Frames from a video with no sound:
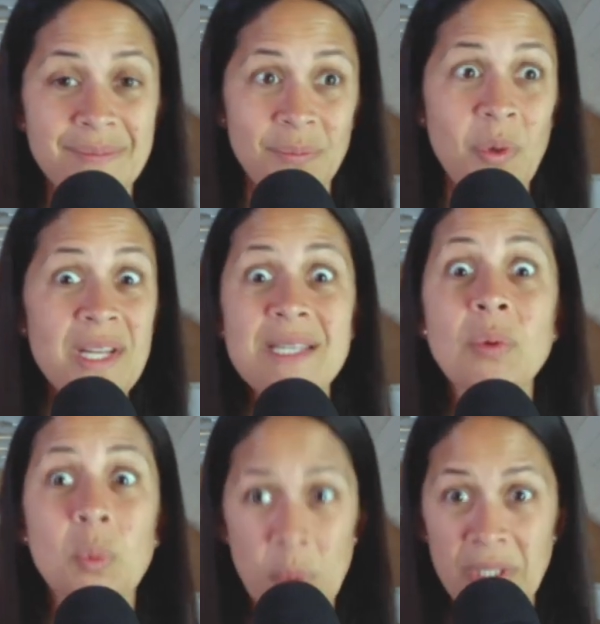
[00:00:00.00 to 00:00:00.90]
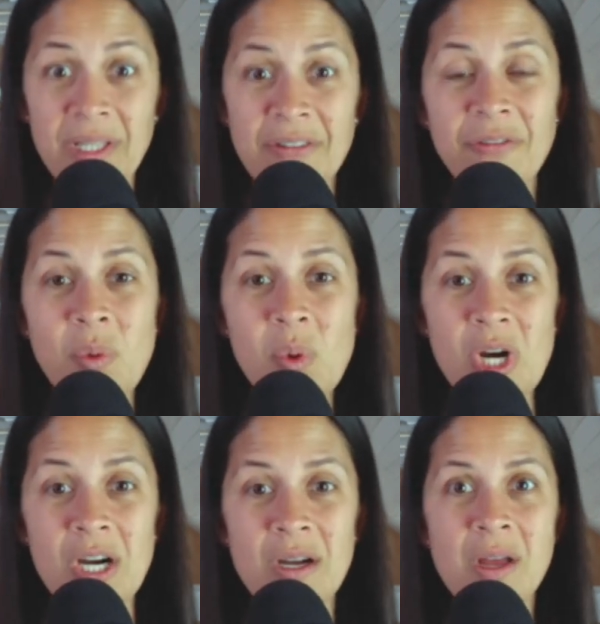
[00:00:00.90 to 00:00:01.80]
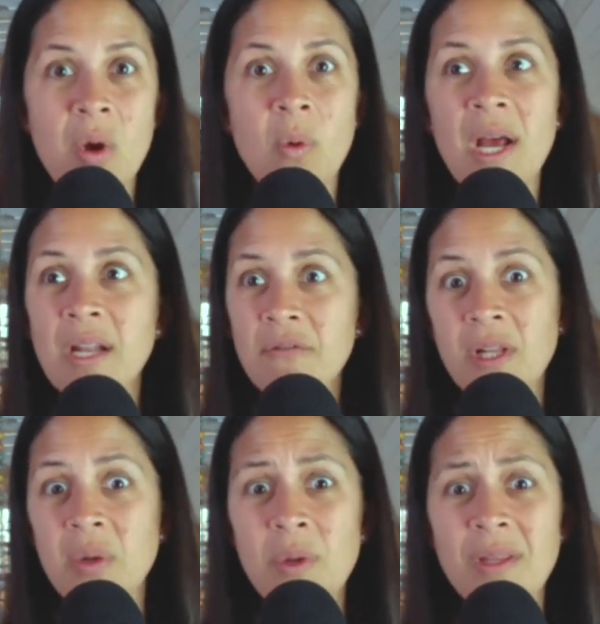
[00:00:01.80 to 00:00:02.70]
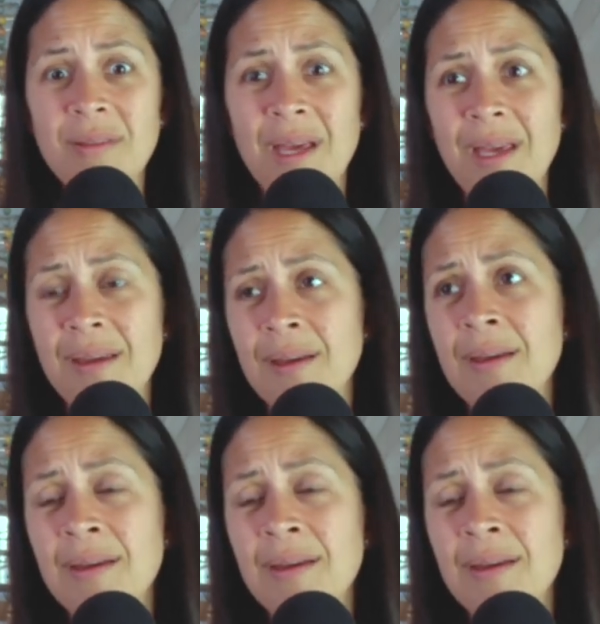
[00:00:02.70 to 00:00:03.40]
What is it really for? We're not going to fill it with, like,